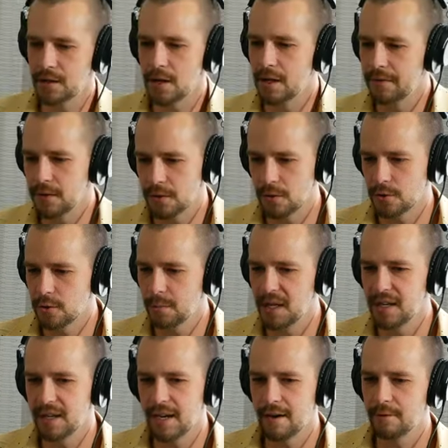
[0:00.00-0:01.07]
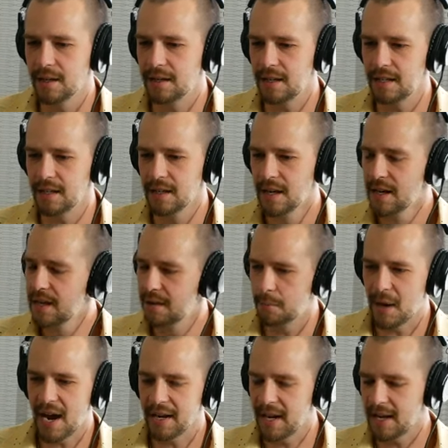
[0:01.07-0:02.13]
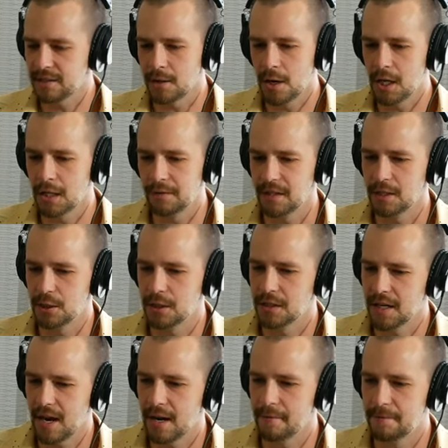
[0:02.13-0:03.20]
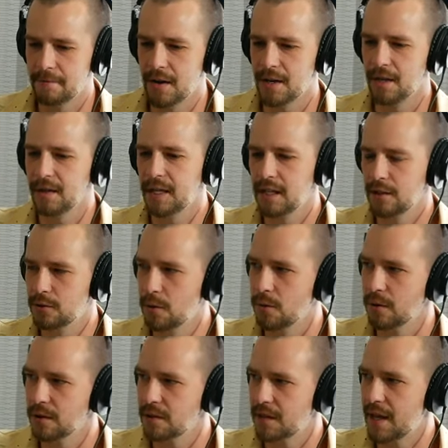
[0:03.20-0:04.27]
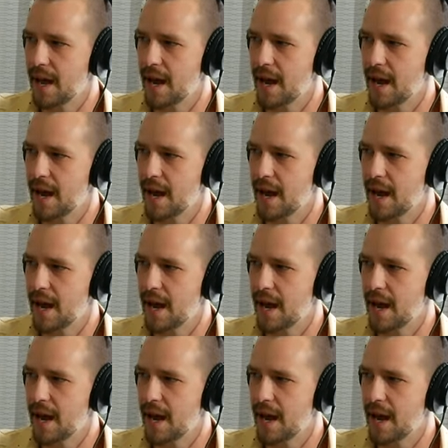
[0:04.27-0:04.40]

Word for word: Is all of the social media and everything, the podcast, all of it is just kind of funneling towards